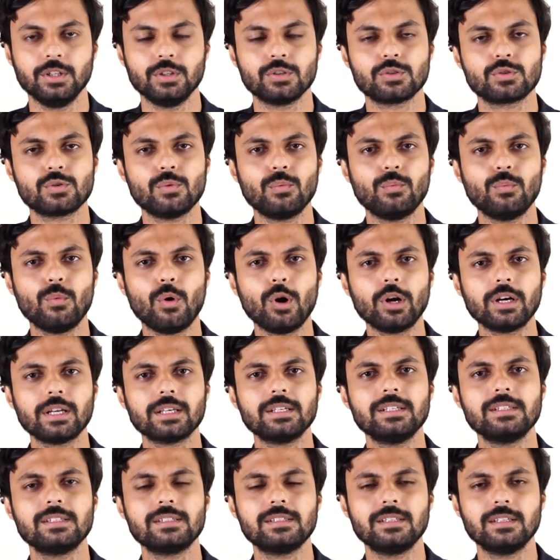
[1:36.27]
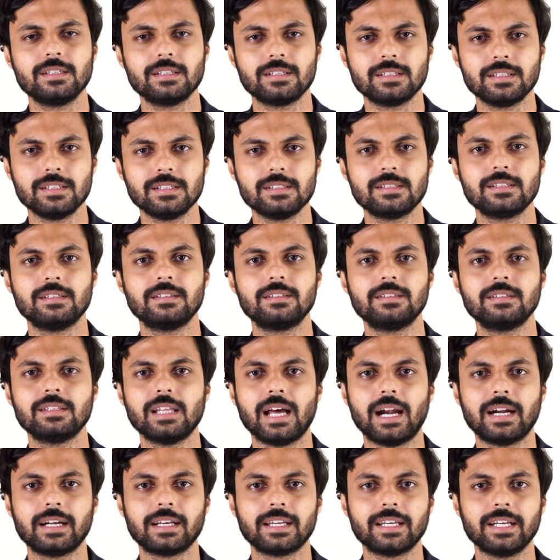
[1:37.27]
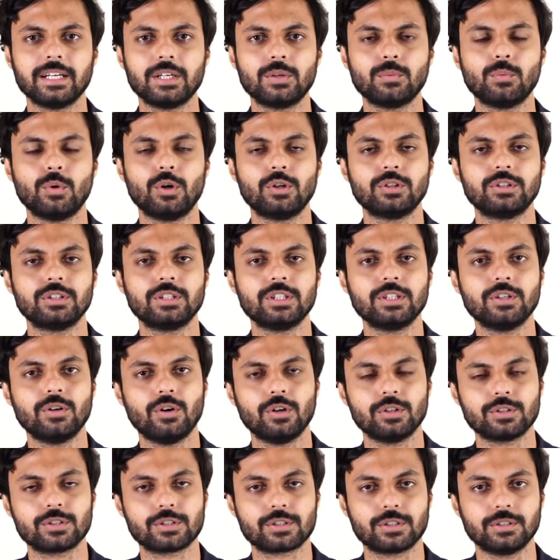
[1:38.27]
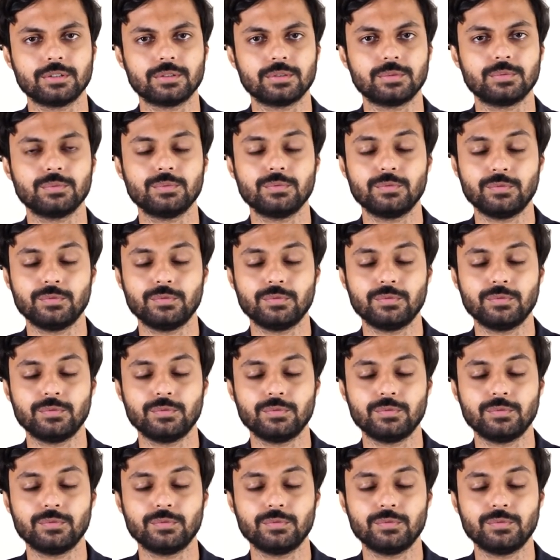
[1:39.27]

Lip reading: So what is the reason that it won the Oscar?